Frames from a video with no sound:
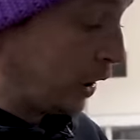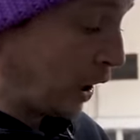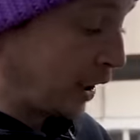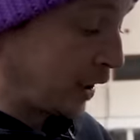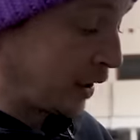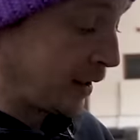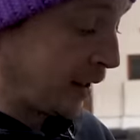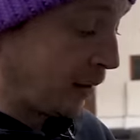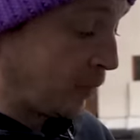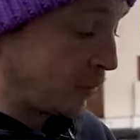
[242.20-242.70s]

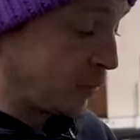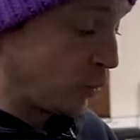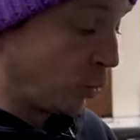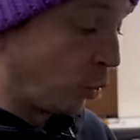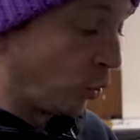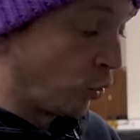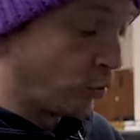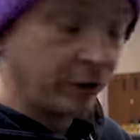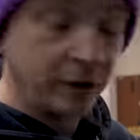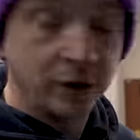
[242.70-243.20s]
like there was
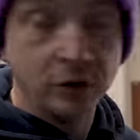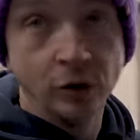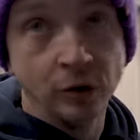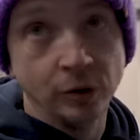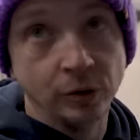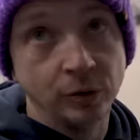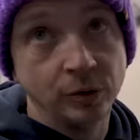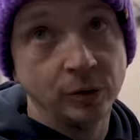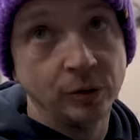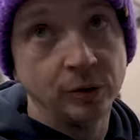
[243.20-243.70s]
water in the
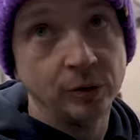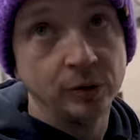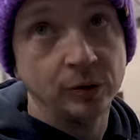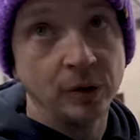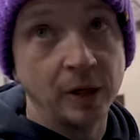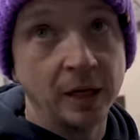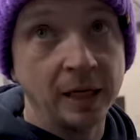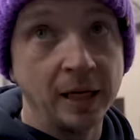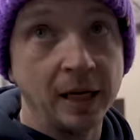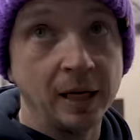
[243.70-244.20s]
oil
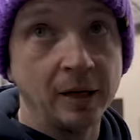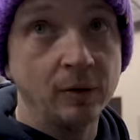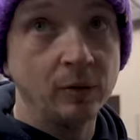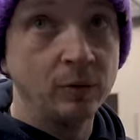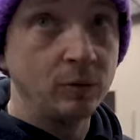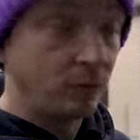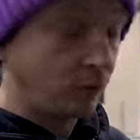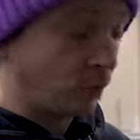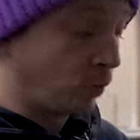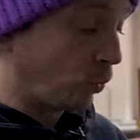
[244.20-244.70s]
and the,
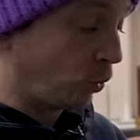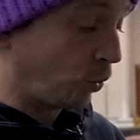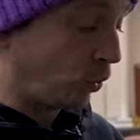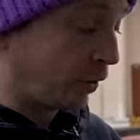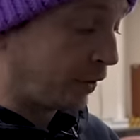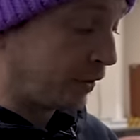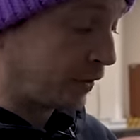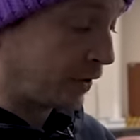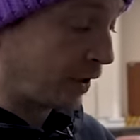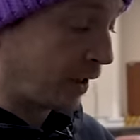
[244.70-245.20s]
the
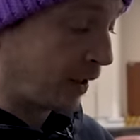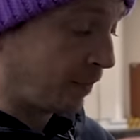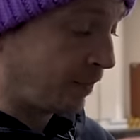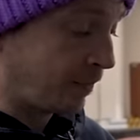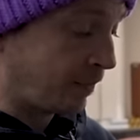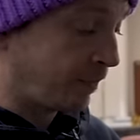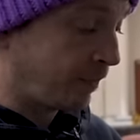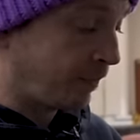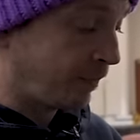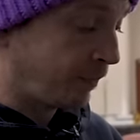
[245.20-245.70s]
water's
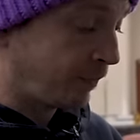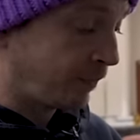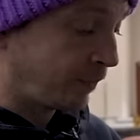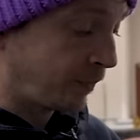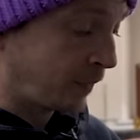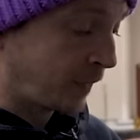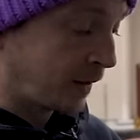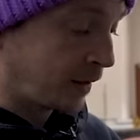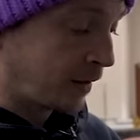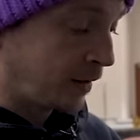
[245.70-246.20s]
um,
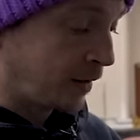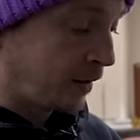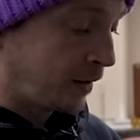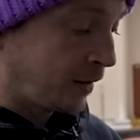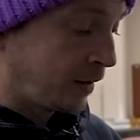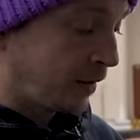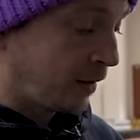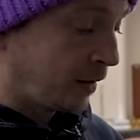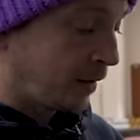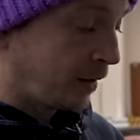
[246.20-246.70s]

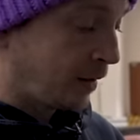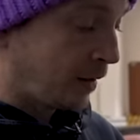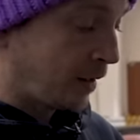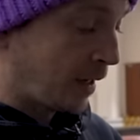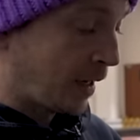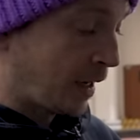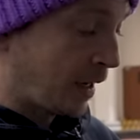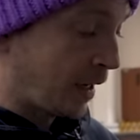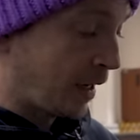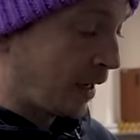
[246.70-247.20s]

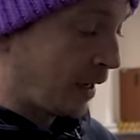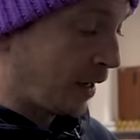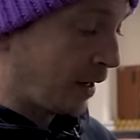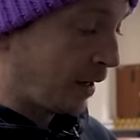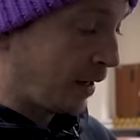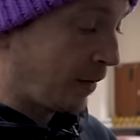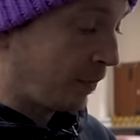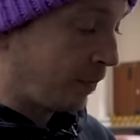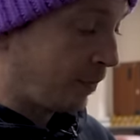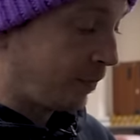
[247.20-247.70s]

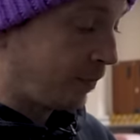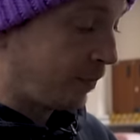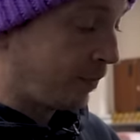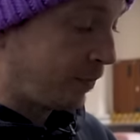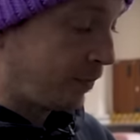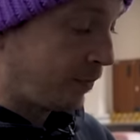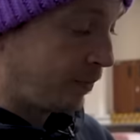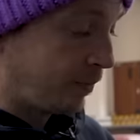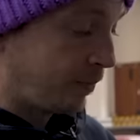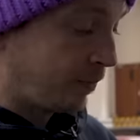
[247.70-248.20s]
uh,
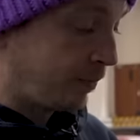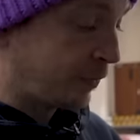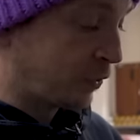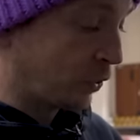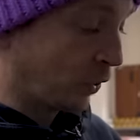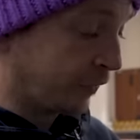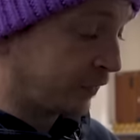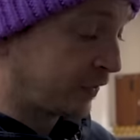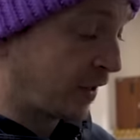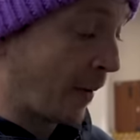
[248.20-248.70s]

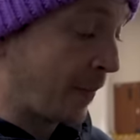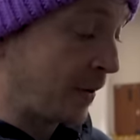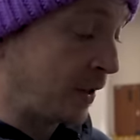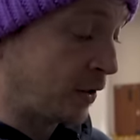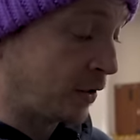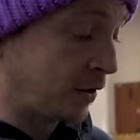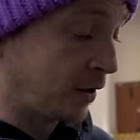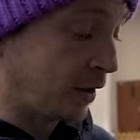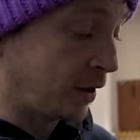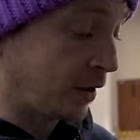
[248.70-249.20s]
sort of
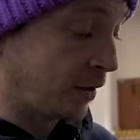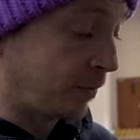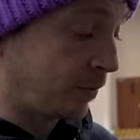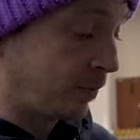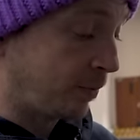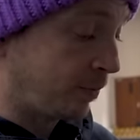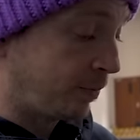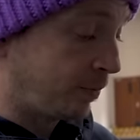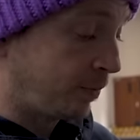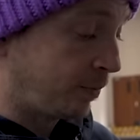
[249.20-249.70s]
damaged the,
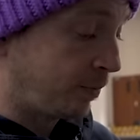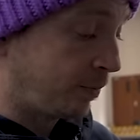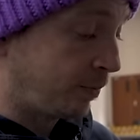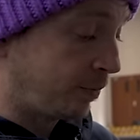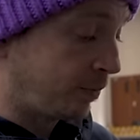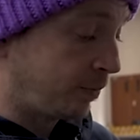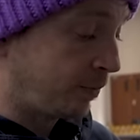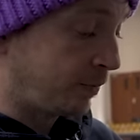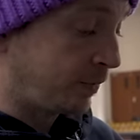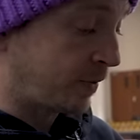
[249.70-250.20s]

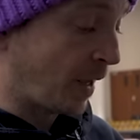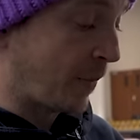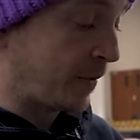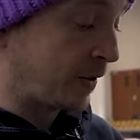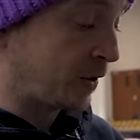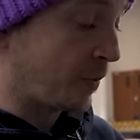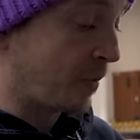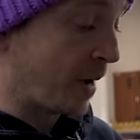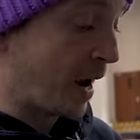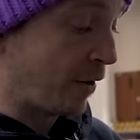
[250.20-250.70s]

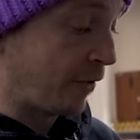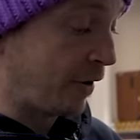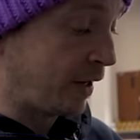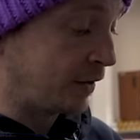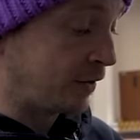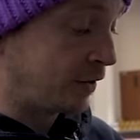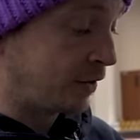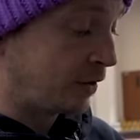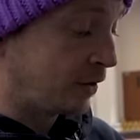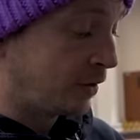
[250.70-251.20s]
damaged the
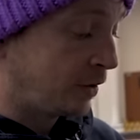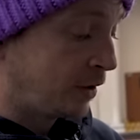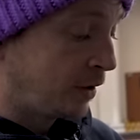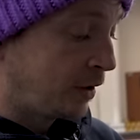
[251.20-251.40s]
bearings.